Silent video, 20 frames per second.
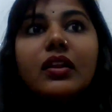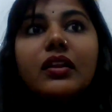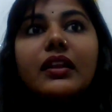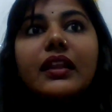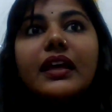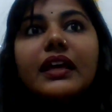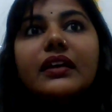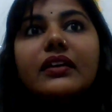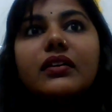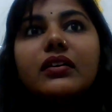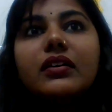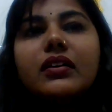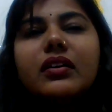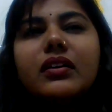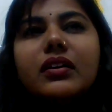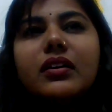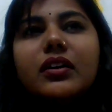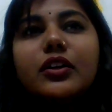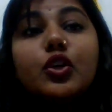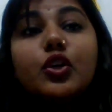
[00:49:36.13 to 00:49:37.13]
like
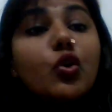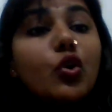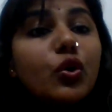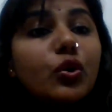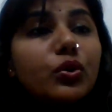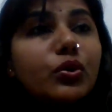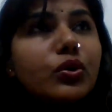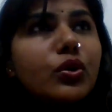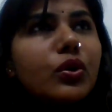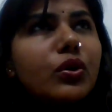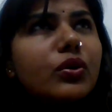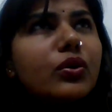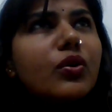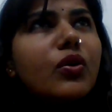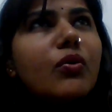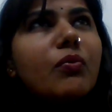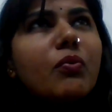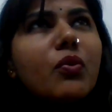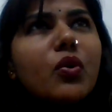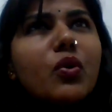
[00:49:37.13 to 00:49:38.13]

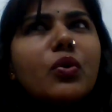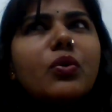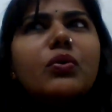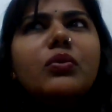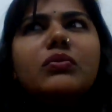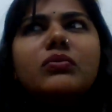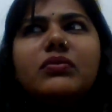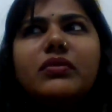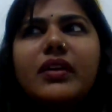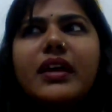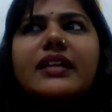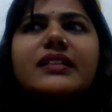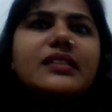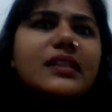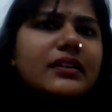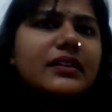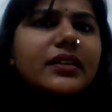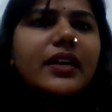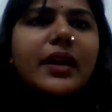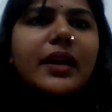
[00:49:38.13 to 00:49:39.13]
Docomo,
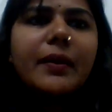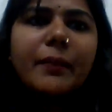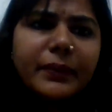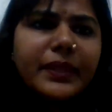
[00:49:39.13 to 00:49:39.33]
etc.